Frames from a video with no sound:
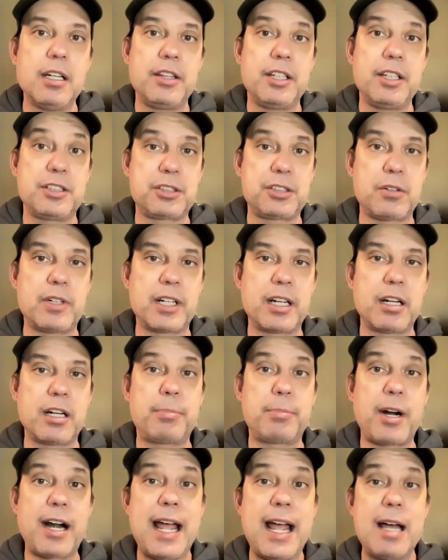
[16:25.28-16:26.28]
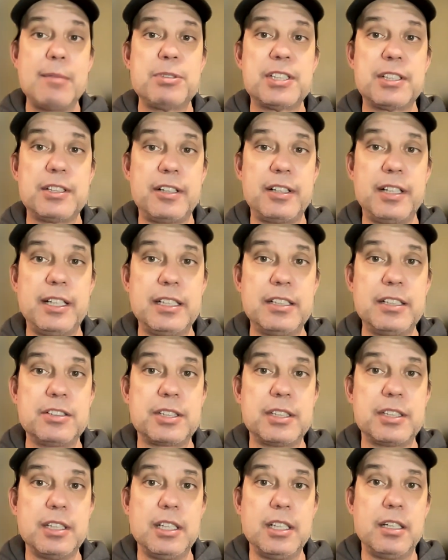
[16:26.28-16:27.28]
that's going on. Perhaps there
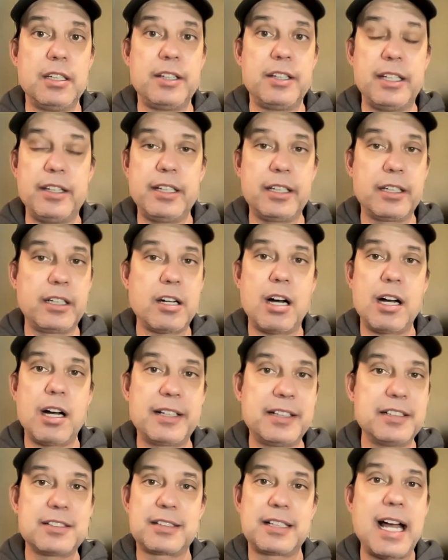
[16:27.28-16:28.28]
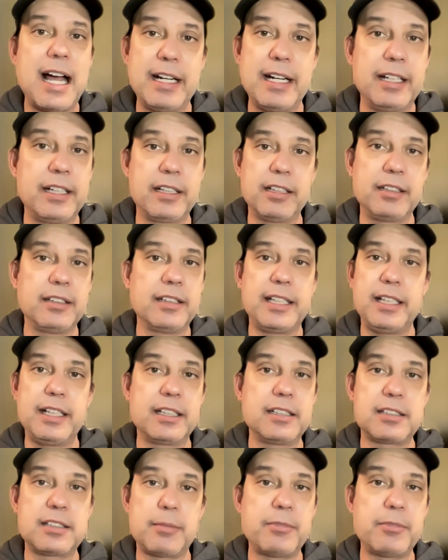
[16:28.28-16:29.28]
is that God is guiding and
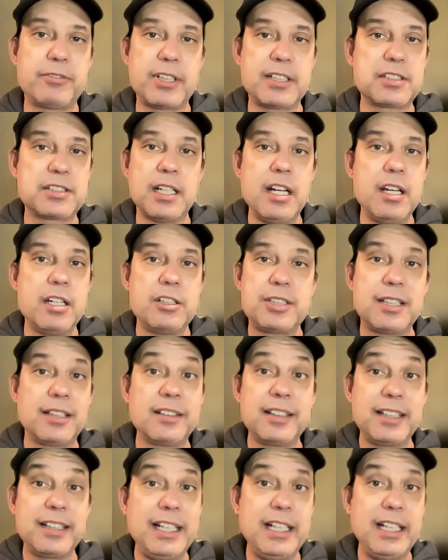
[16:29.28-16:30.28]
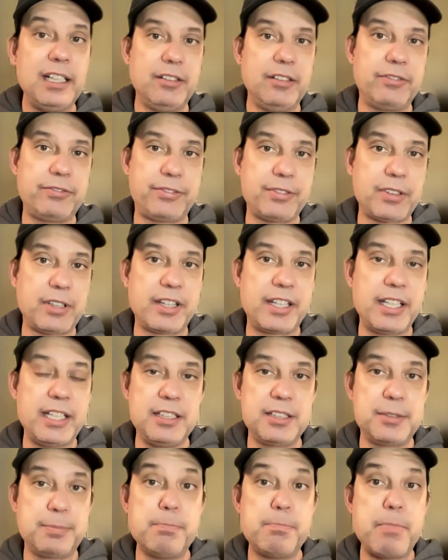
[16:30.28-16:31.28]
leading some of us to leave
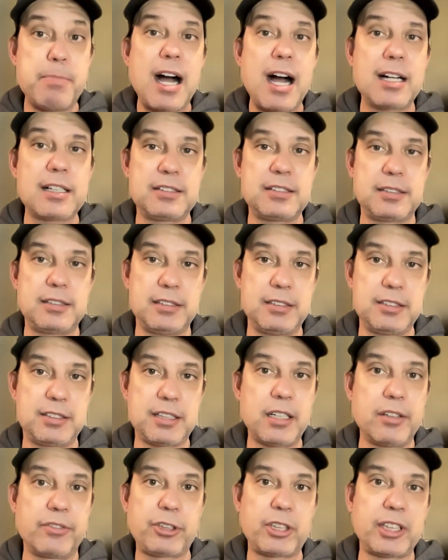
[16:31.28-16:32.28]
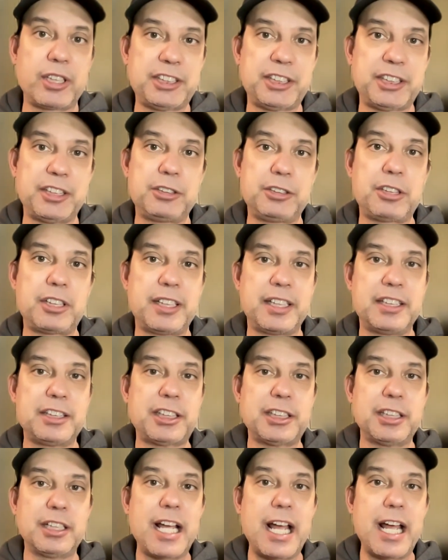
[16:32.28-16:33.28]
these boxes of Christian
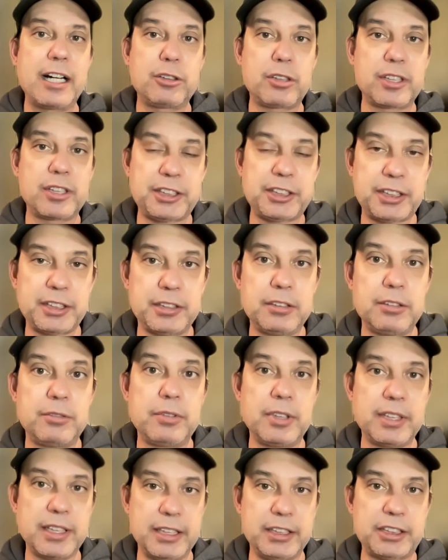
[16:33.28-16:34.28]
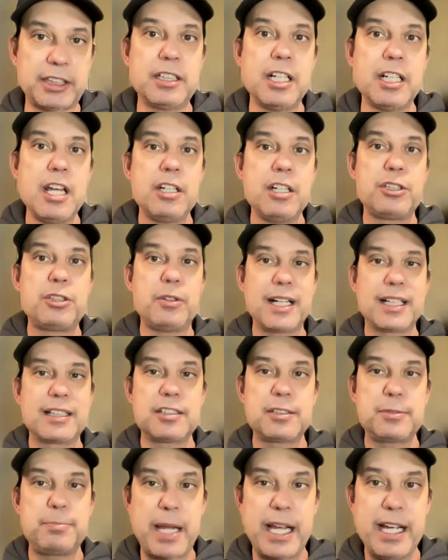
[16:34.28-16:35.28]
tradition and Christian religion, to
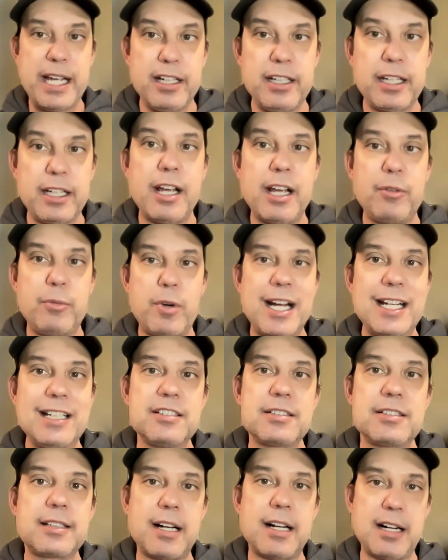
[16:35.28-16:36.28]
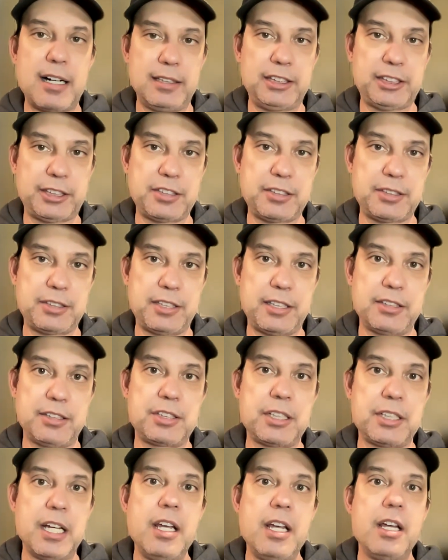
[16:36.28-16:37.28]
expand and raise
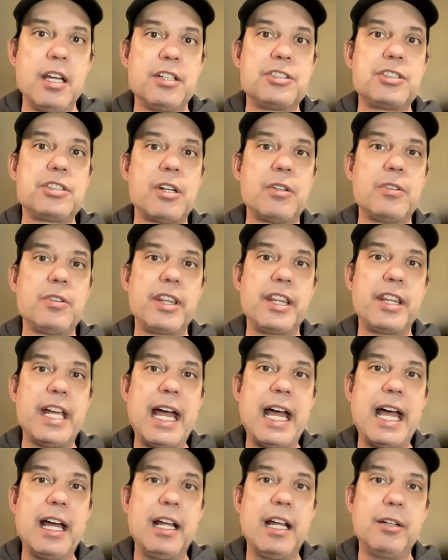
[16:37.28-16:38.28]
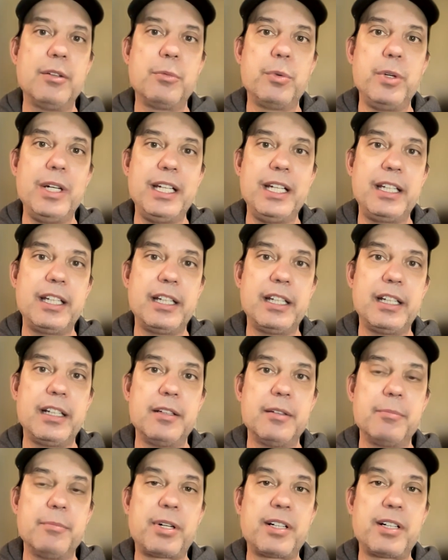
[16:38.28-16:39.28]
consciousness, so that we can,